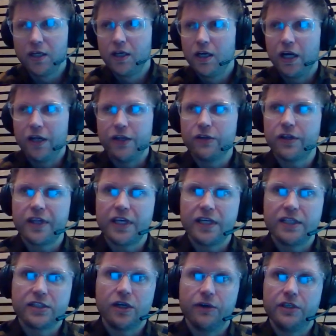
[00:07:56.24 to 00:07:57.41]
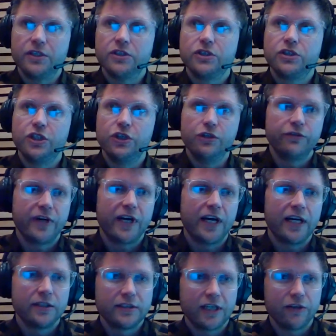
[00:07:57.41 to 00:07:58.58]
And the other thing is going too far
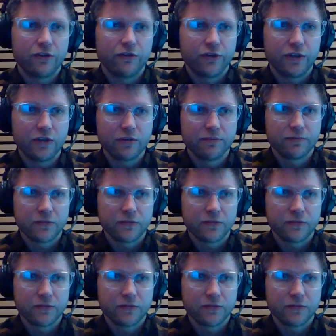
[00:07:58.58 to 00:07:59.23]
down the funnel.